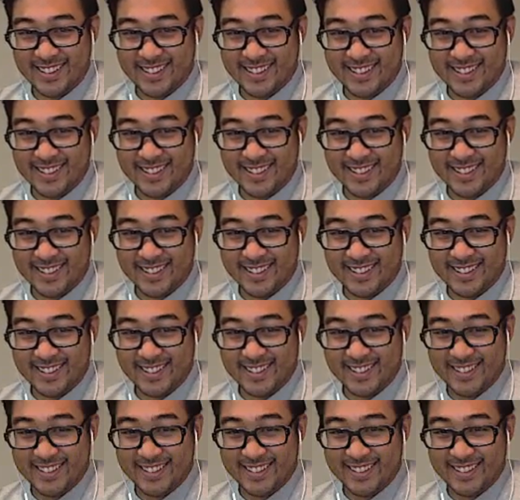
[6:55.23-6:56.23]

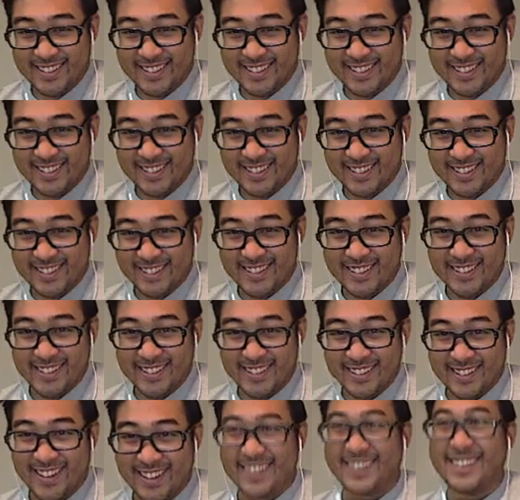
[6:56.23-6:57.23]

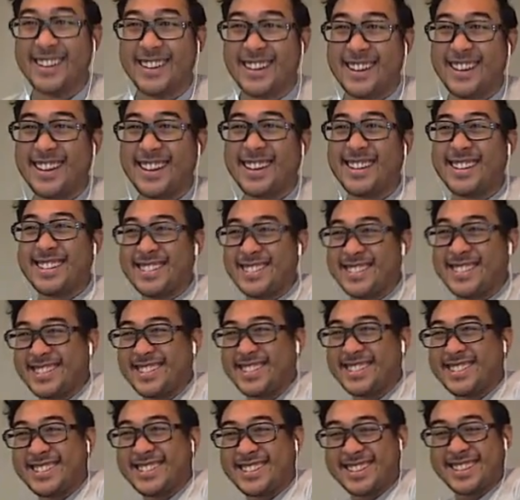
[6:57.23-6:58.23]

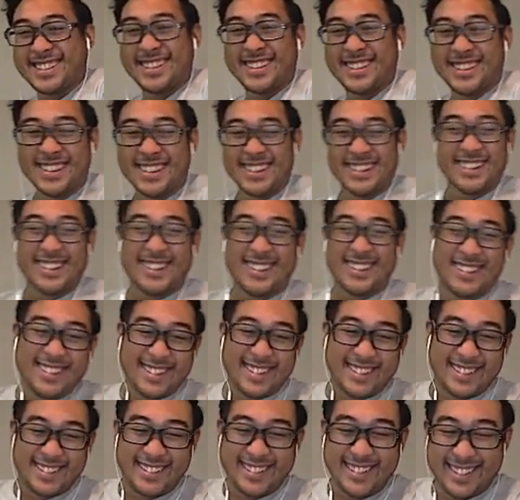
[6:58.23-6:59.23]

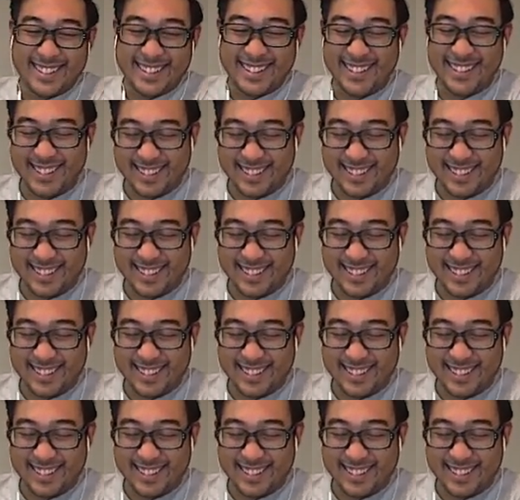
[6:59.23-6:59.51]
(no one is talking)